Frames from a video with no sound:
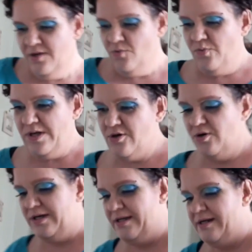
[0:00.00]
We're
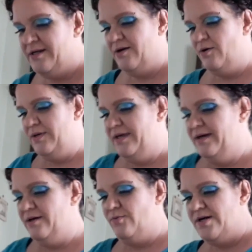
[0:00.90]
cooking. Oh
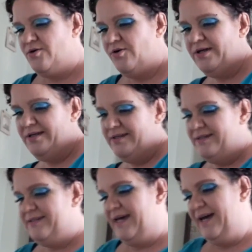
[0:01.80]
yeah, we're cooking
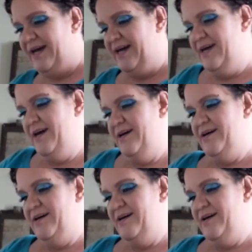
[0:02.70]
today.